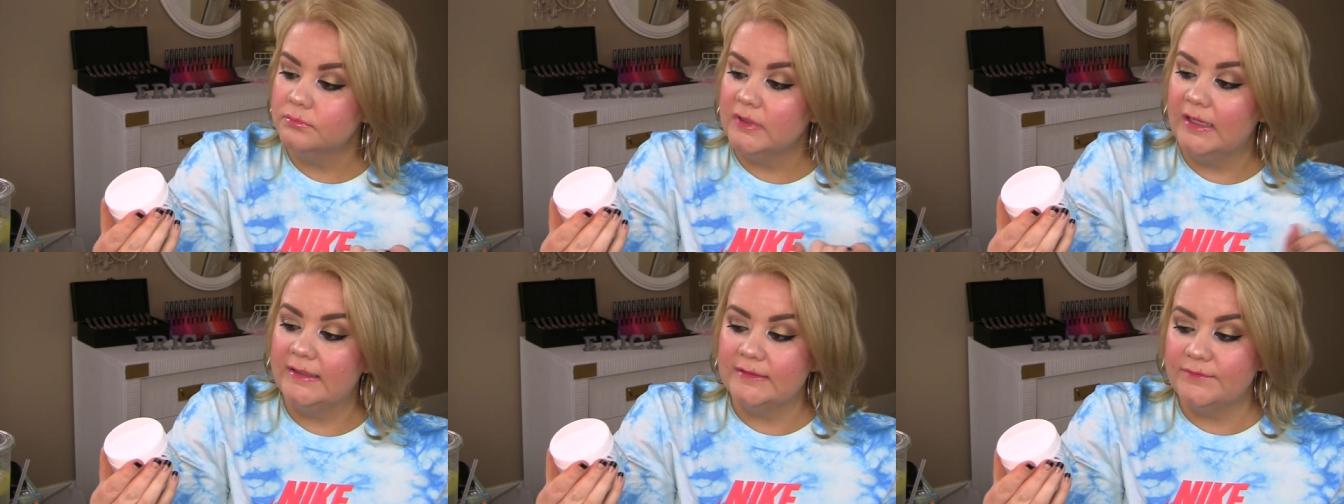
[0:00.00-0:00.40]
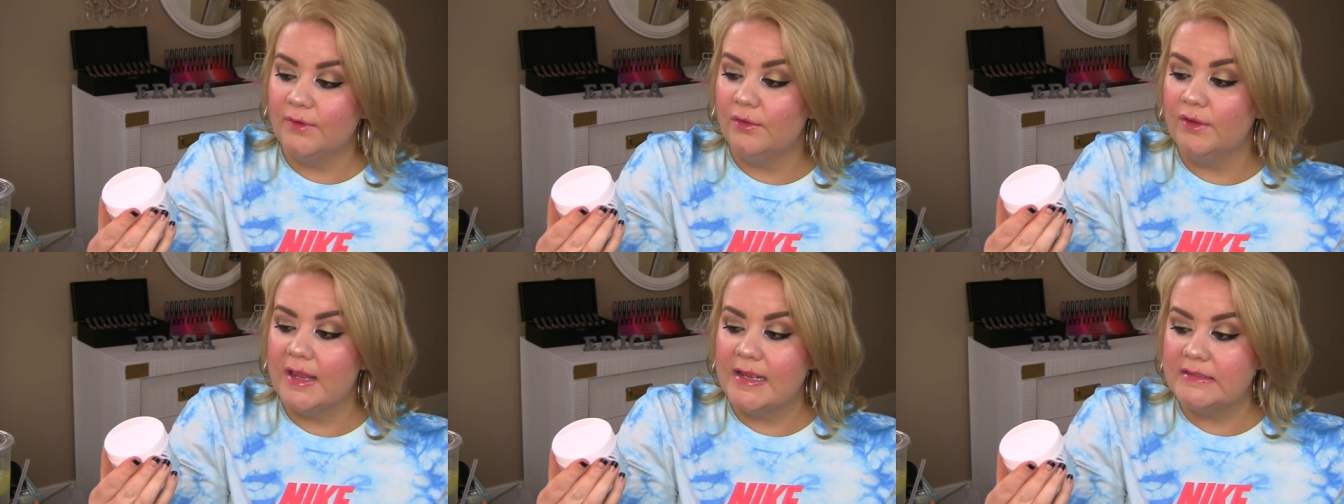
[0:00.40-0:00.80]

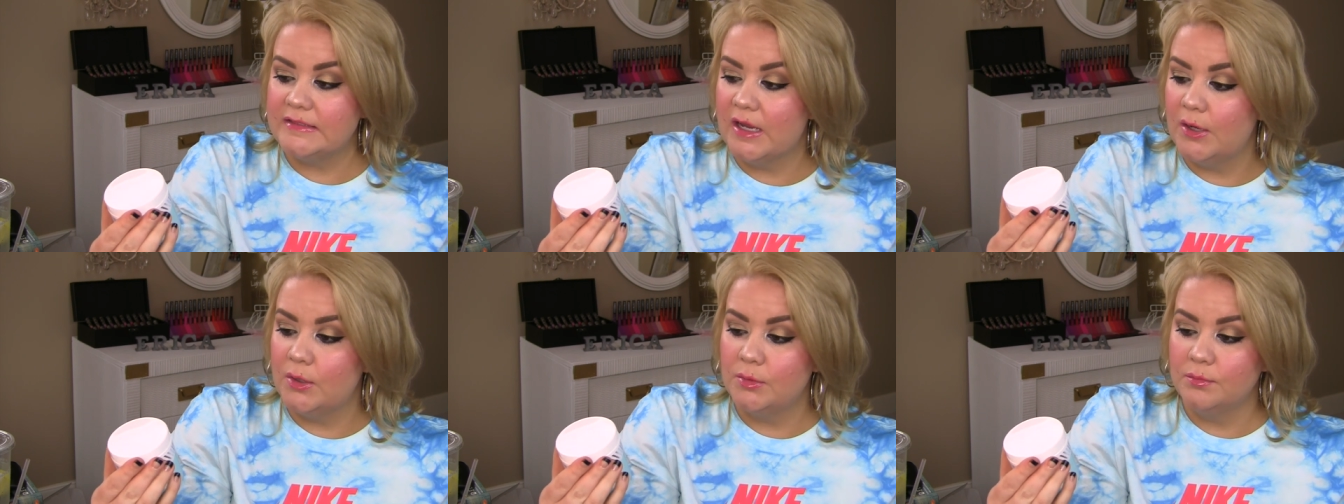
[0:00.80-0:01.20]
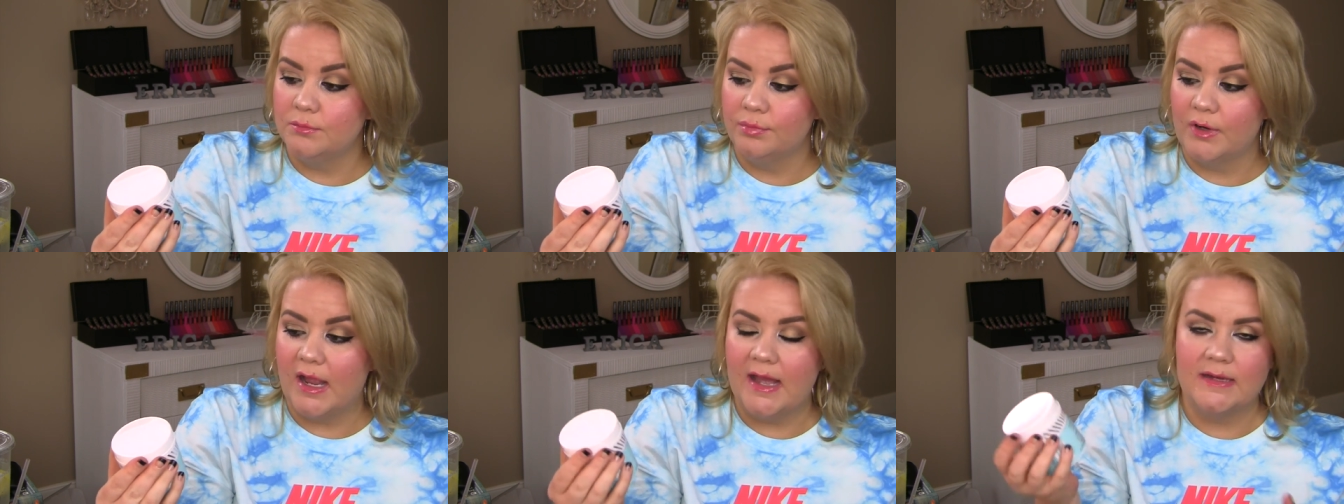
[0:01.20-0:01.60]
Exfoliate, tone,
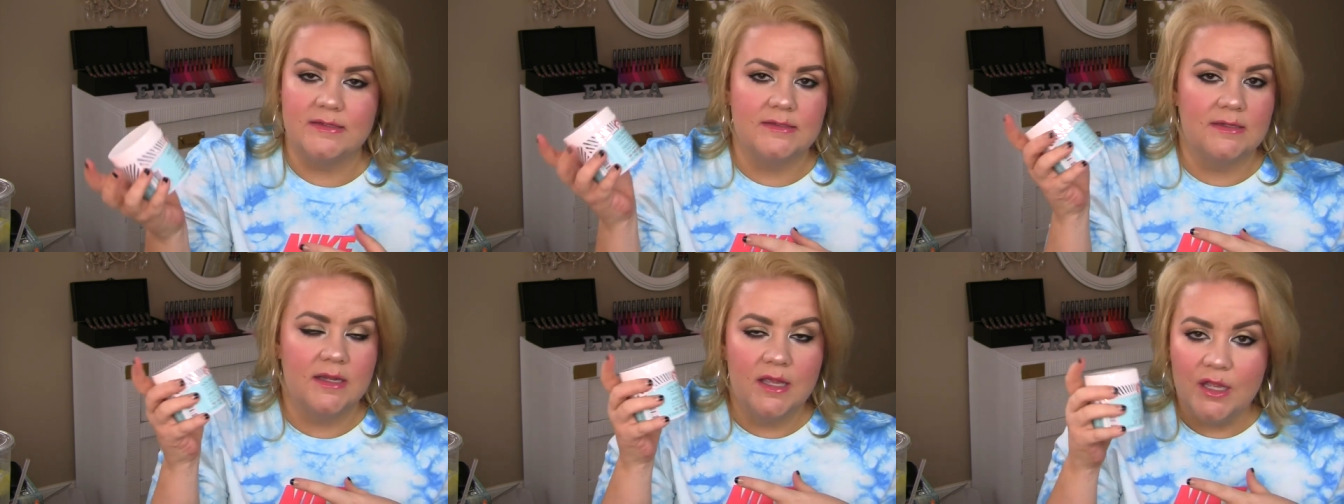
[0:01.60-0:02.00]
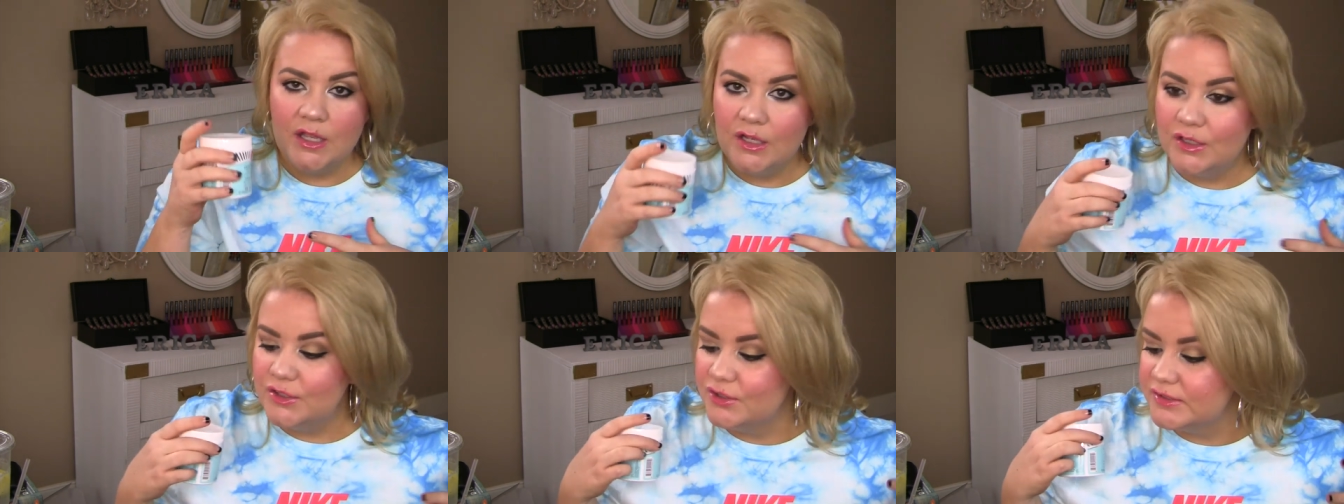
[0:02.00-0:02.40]
brighten.
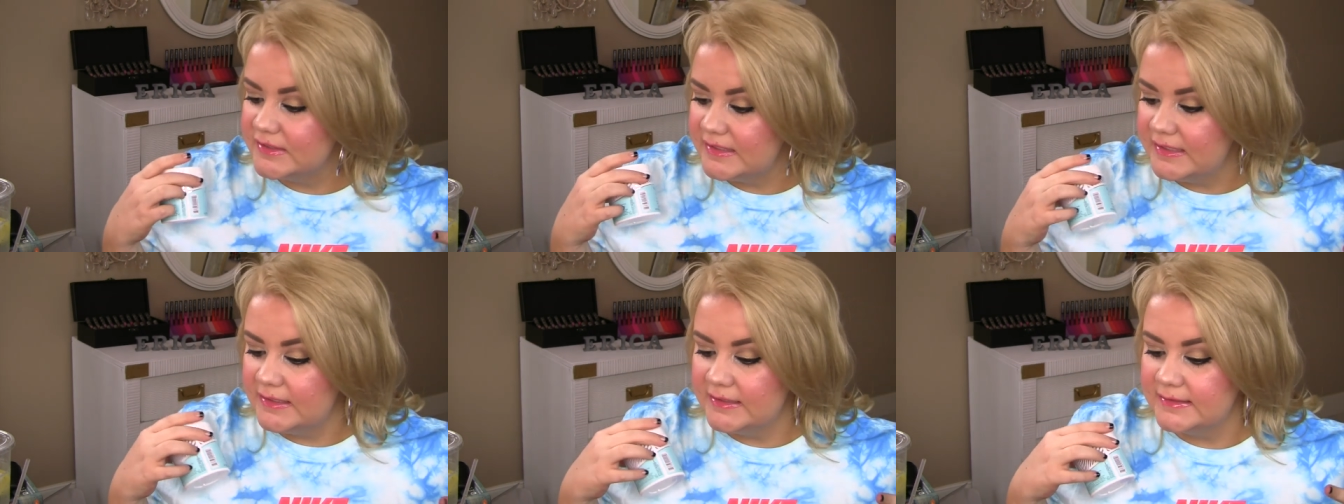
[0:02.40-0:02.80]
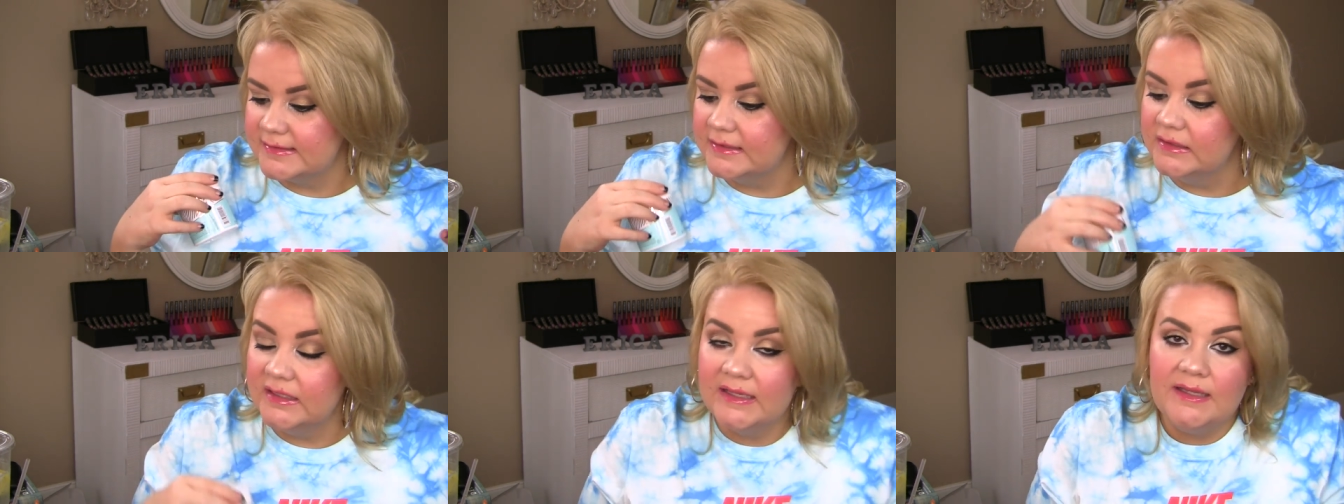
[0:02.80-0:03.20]
Your skin is
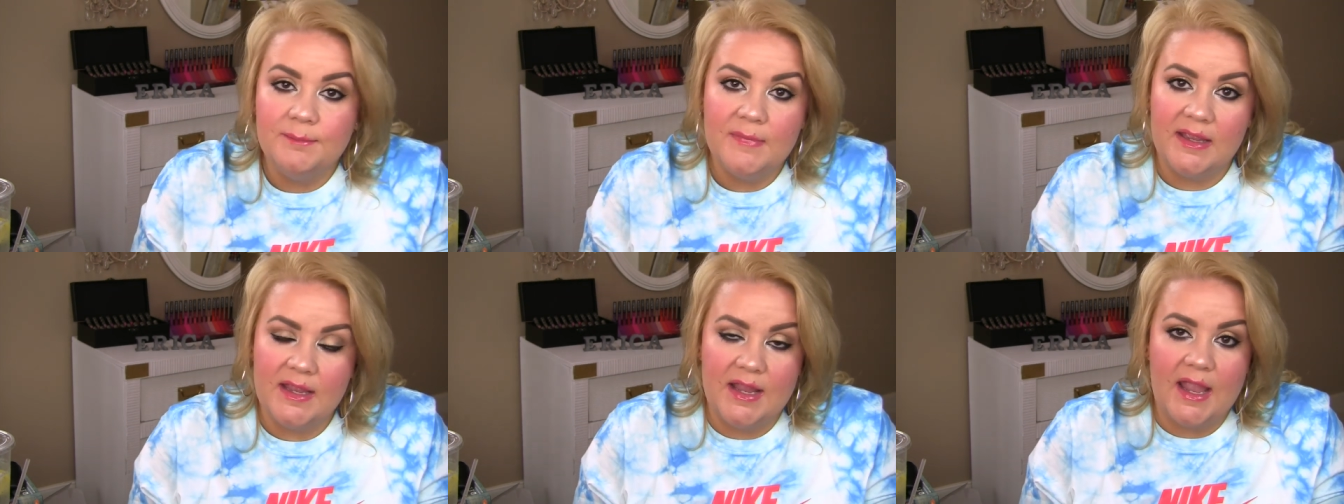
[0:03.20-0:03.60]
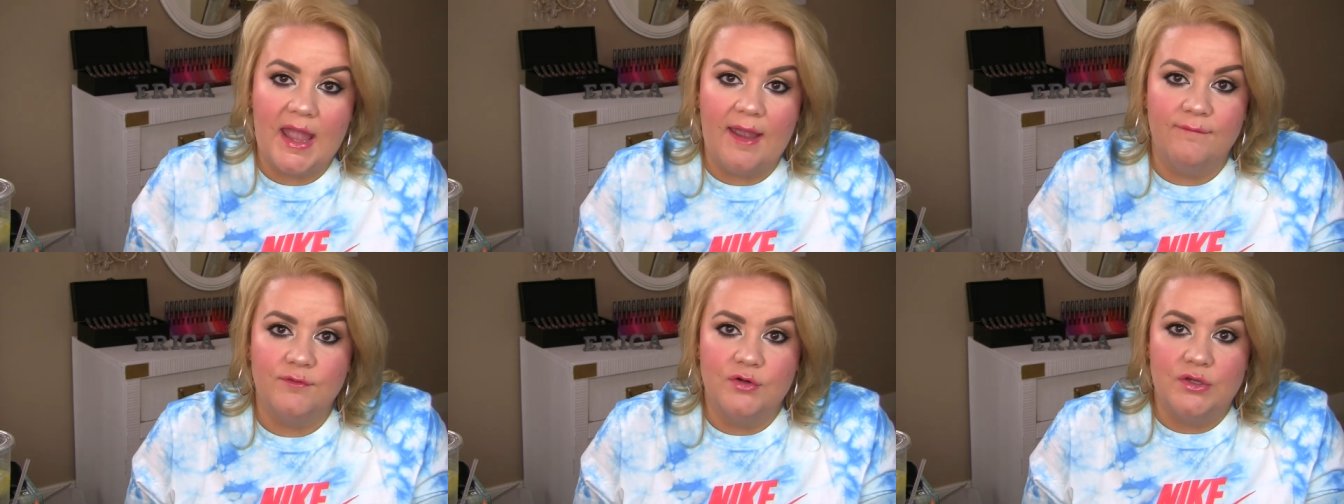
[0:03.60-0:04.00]
gleaming
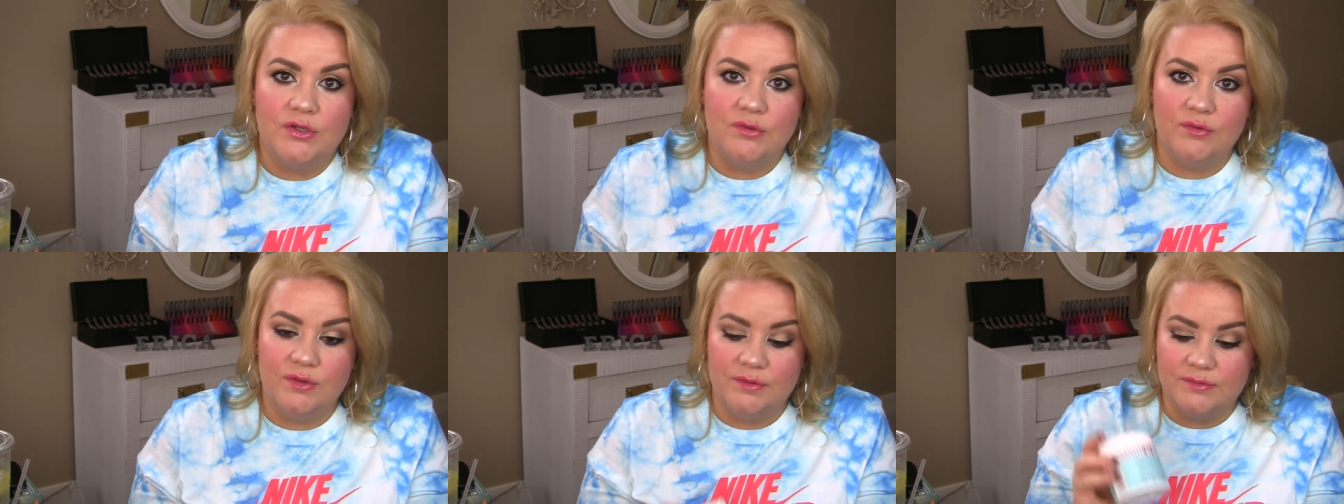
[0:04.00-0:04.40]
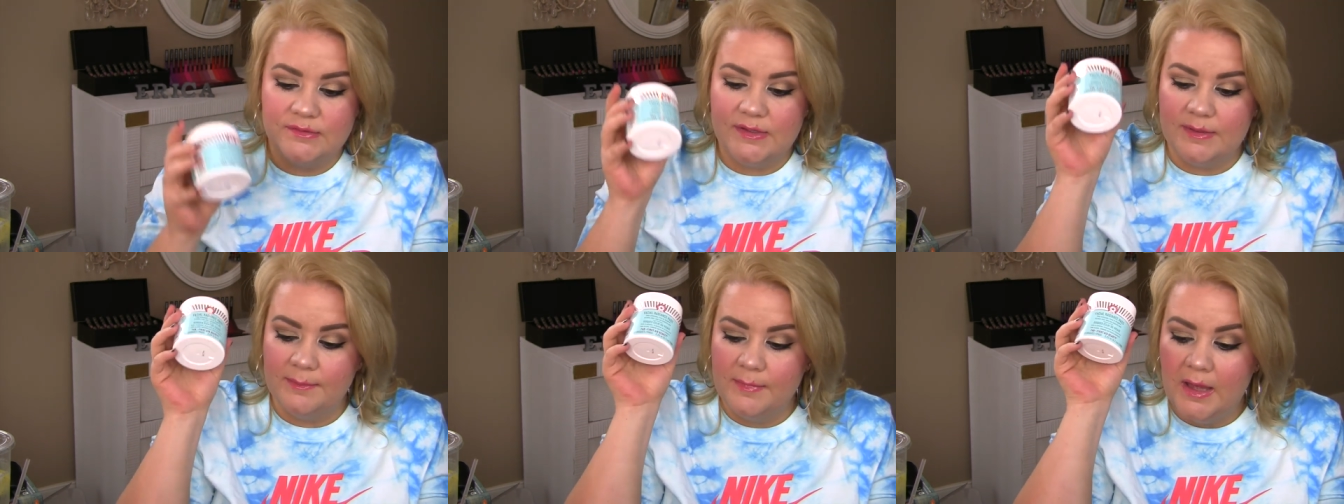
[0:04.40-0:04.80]
after you use
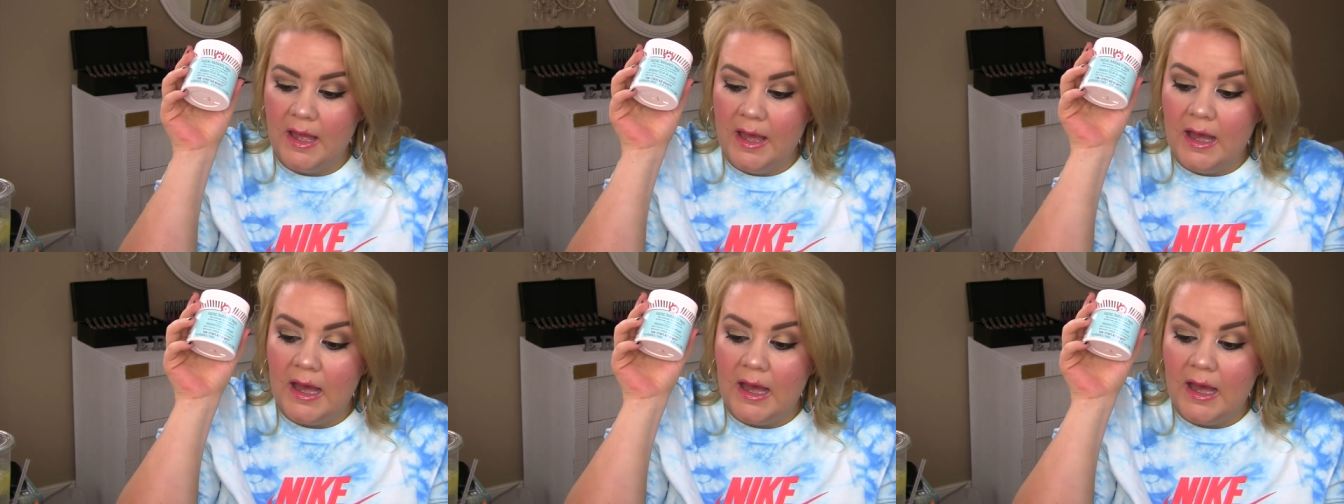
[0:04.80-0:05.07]
them.